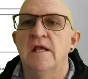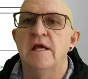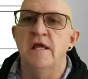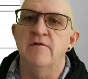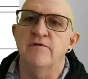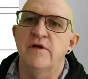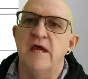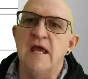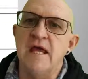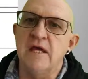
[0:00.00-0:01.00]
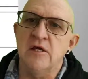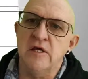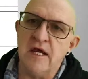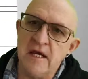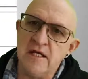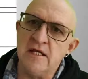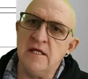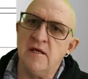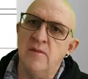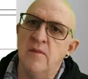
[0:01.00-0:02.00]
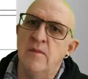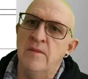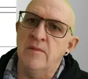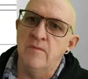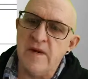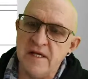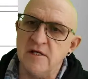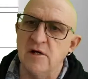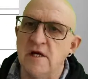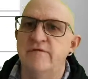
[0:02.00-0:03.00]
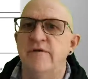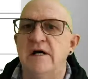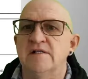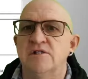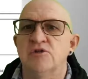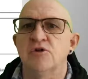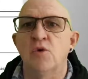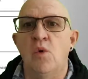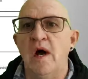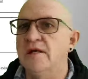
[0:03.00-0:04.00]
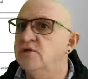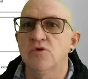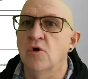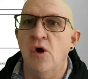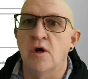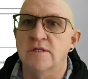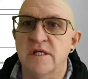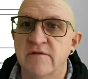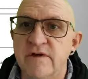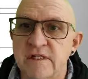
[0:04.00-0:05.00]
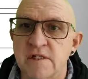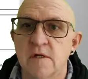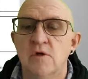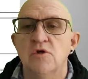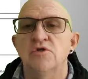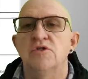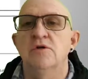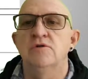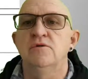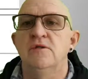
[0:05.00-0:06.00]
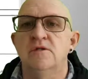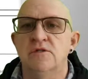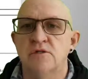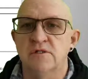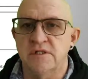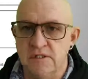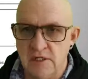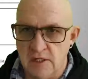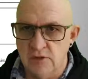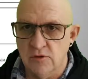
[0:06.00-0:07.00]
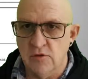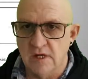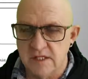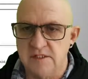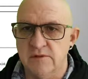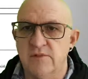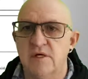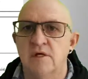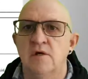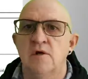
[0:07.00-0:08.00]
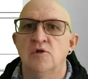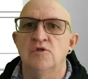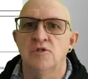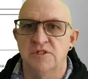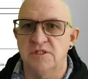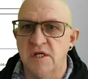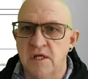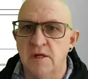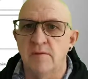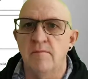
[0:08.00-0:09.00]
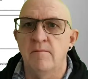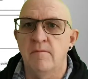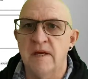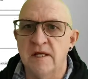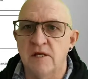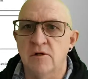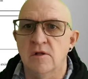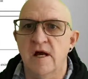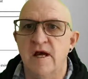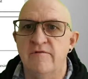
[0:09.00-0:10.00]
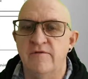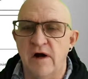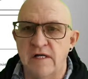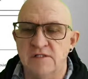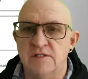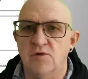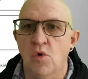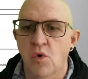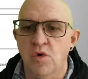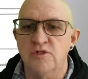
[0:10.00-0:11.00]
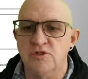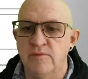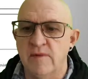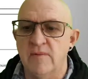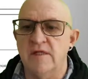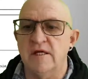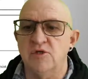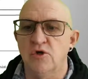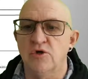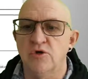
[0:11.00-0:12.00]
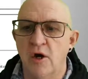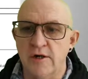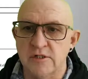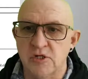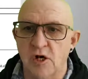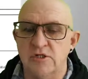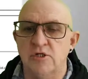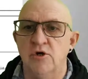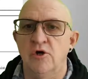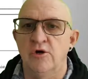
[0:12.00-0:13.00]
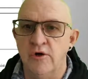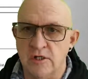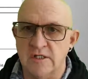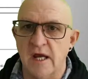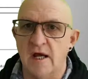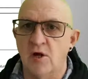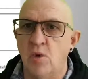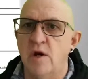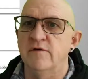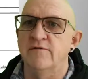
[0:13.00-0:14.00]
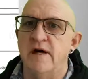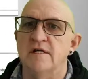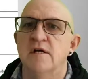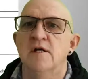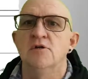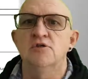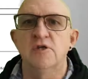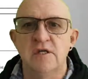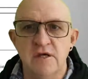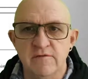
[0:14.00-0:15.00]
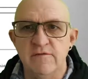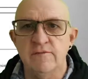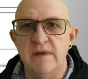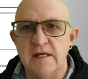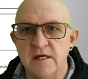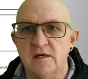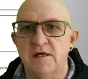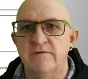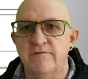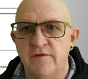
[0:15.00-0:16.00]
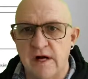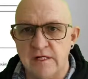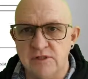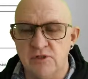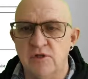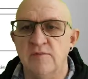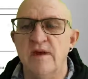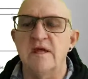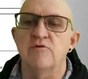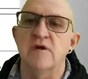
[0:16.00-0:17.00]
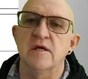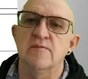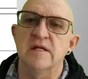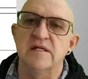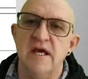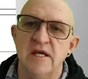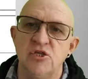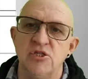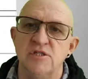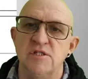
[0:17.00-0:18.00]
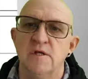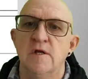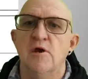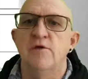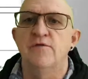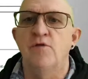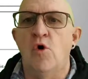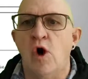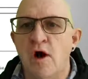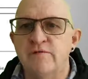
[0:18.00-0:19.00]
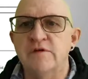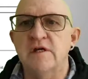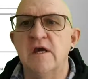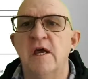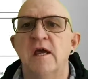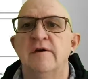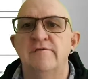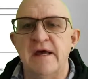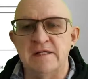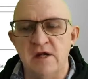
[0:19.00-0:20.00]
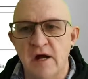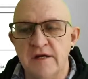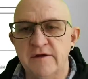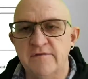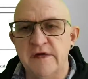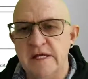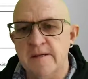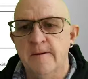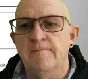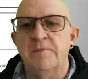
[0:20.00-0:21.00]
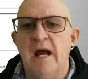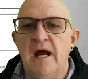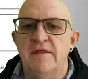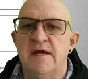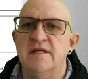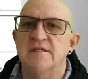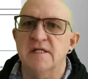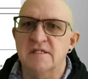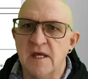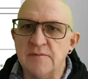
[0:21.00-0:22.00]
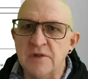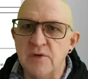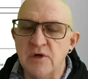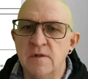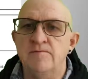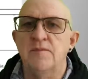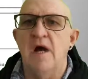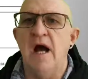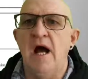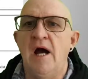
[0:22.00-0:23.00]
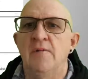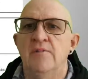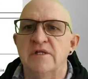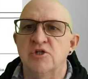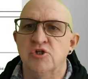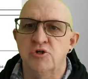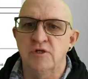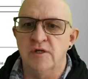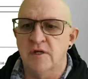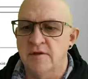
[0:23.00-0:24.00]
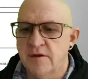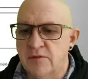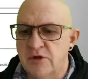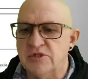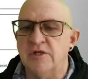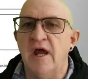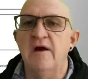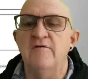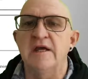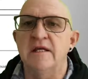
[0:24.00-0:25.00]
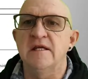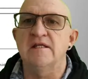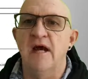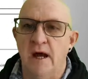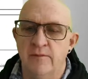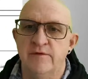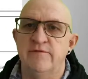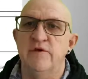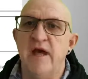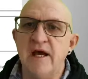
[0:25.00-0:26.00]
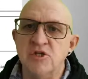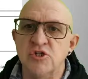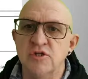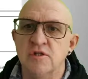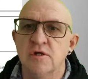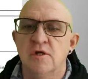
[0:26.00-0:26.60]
if any medical advice is required, you can't give it, so you need to tell your customer to seek medical advice. Always remember that. You are not a doctor, you are not qualified to give medical advice. You can make recommendations for aftercare and that kind of thing. That is acceptable, but should the person have any type of reaction,